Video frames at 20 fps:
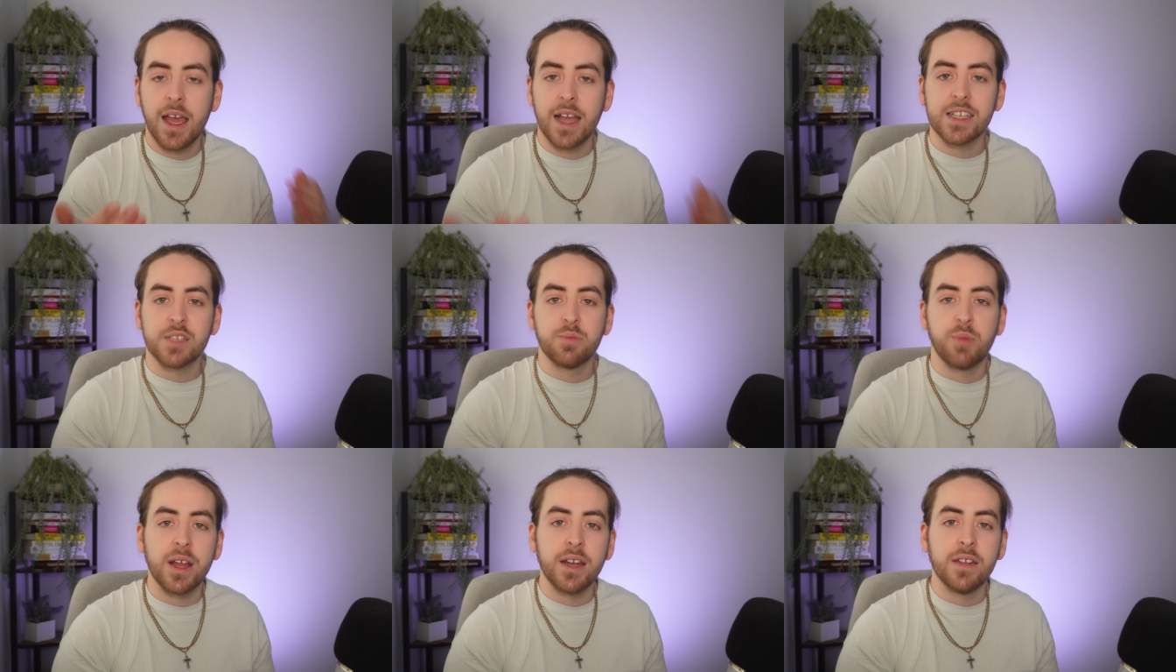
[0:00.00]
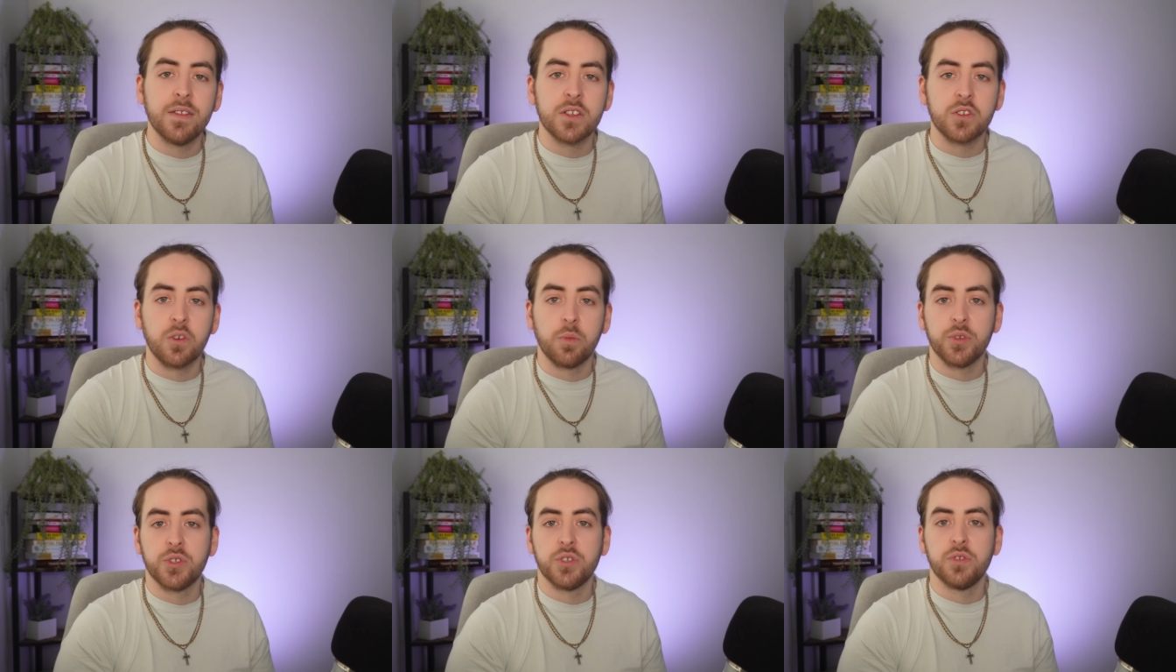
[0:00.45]
explaining
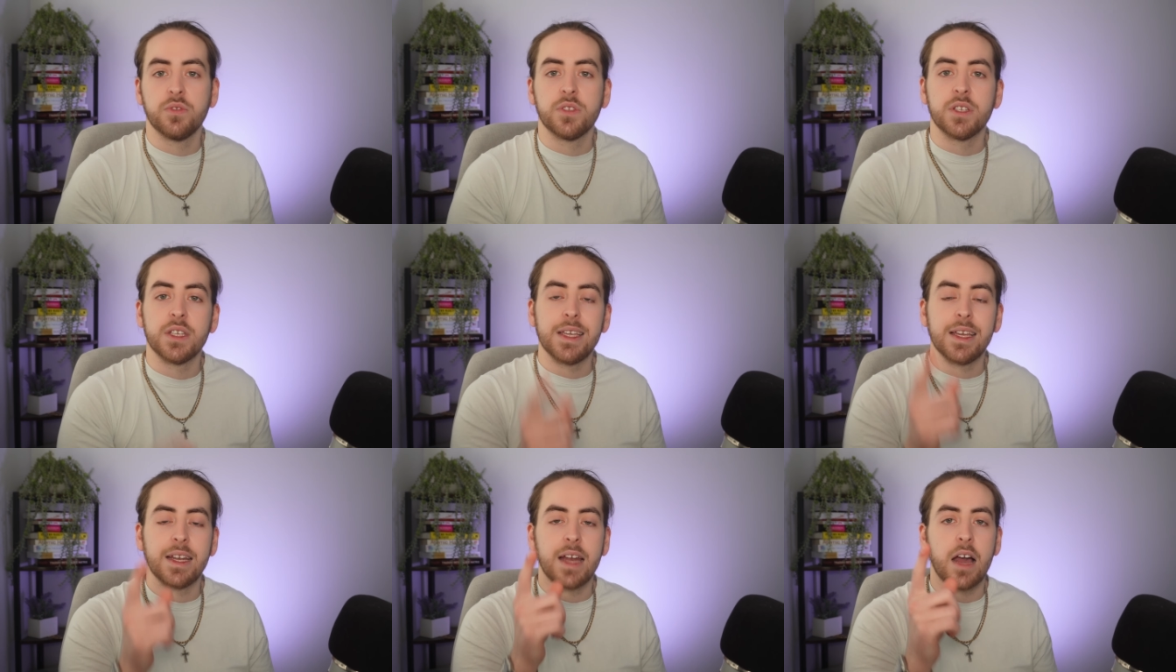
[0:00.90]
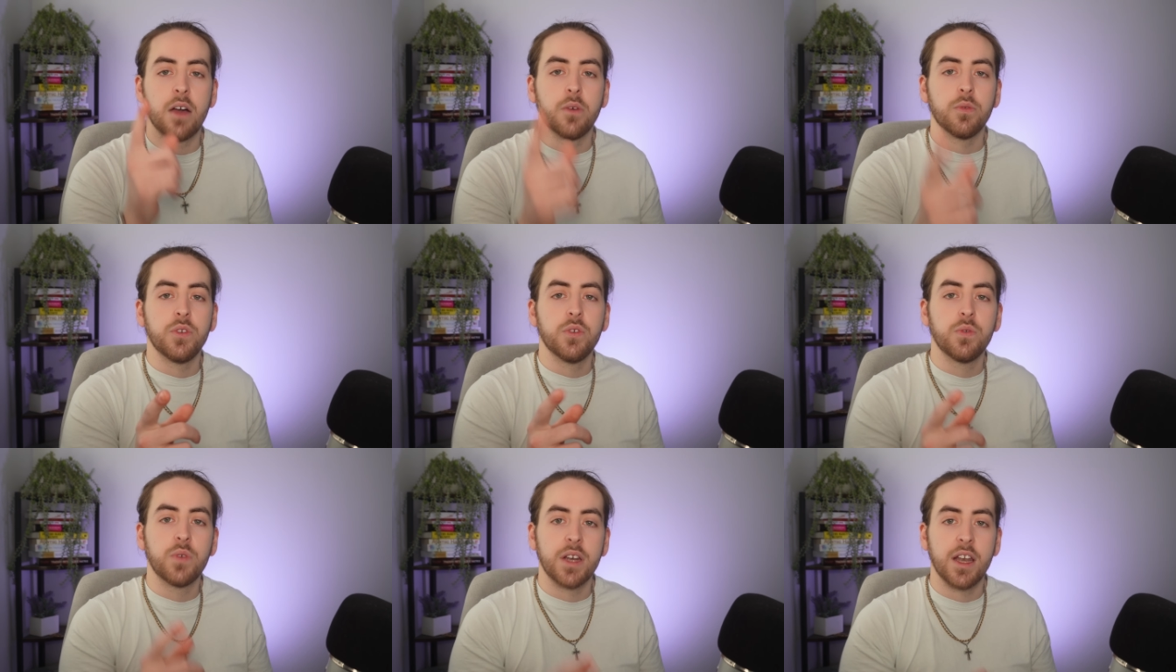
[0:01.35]
this opportunity and how
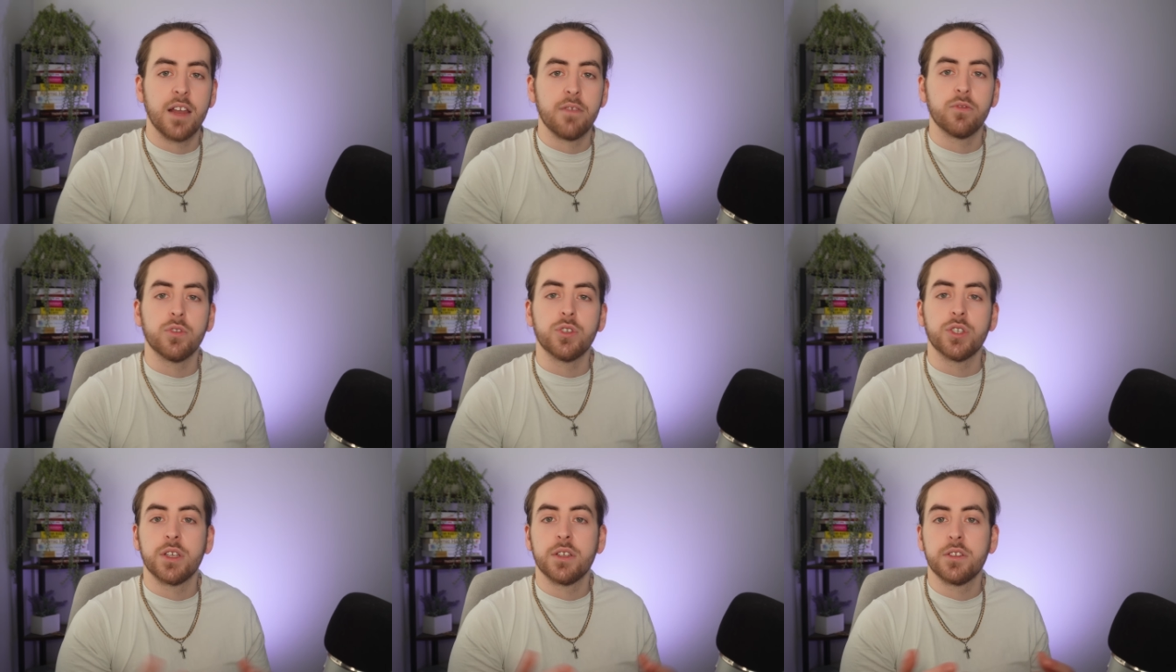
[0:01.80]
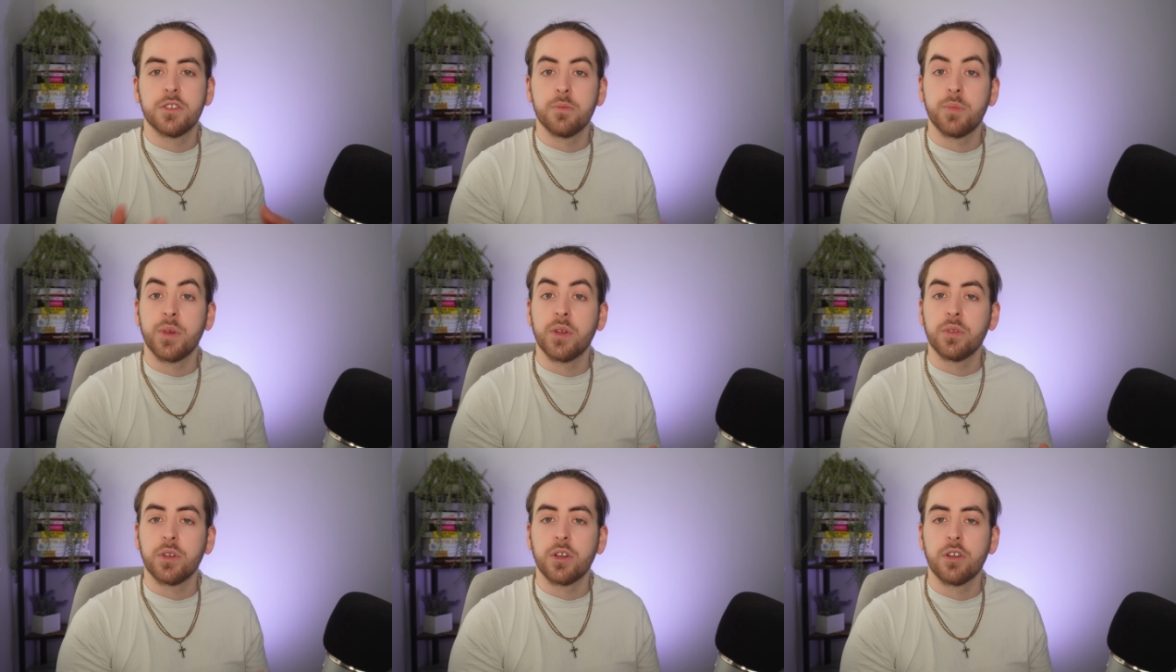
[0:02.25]
you can leverage it to
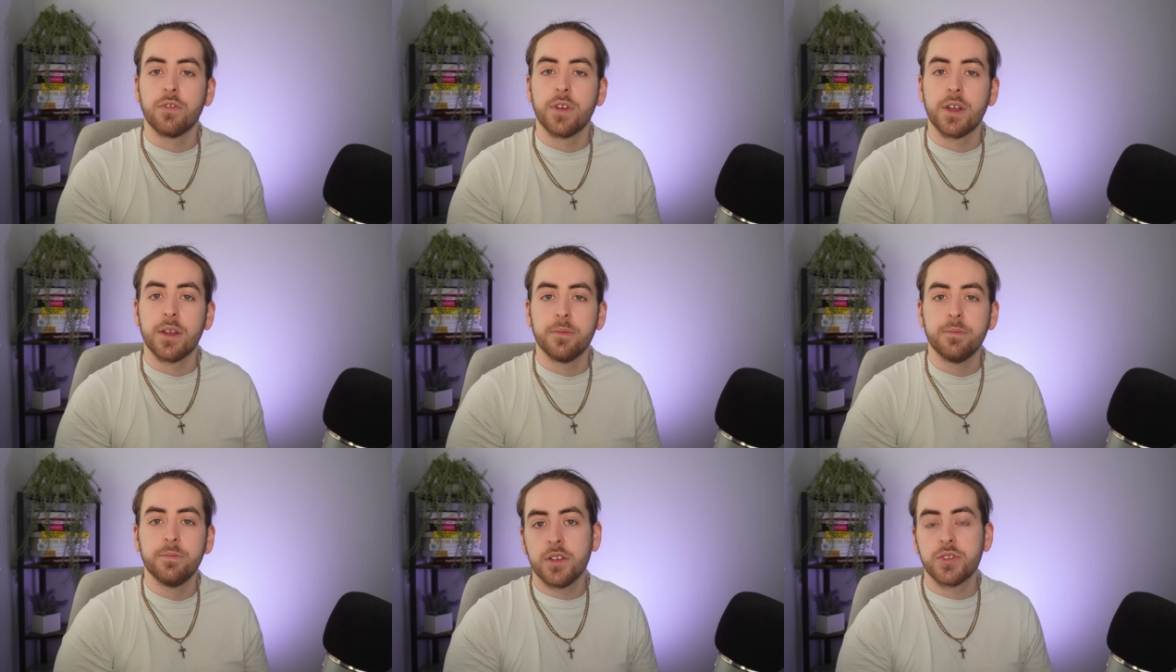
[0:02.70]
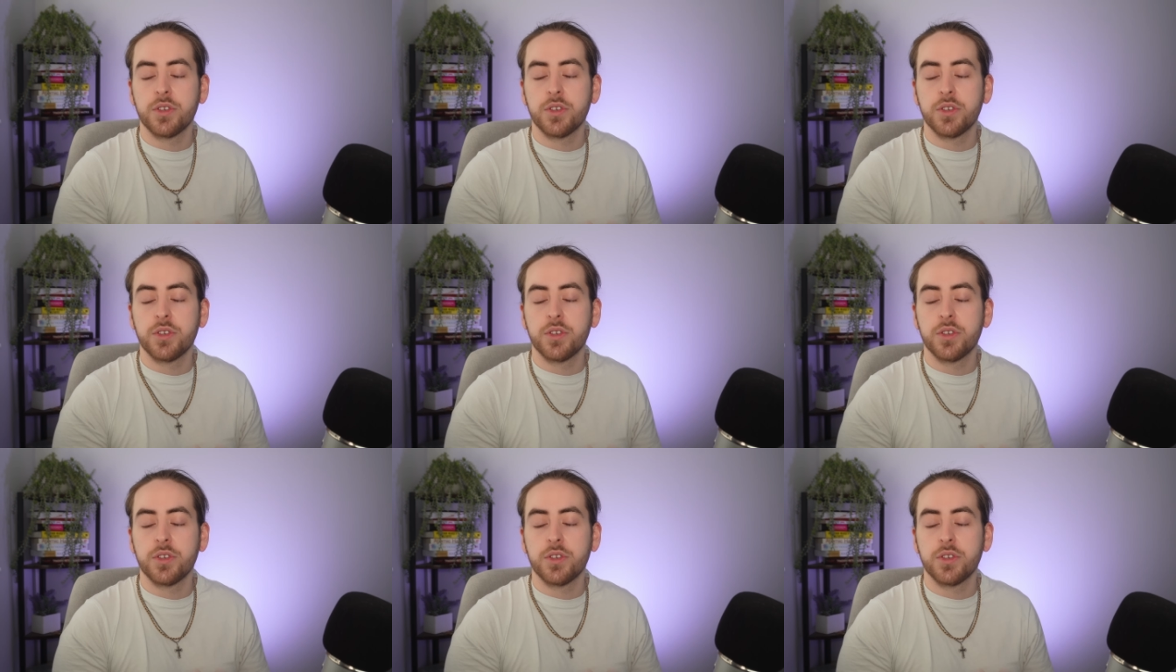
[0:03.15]
build a career.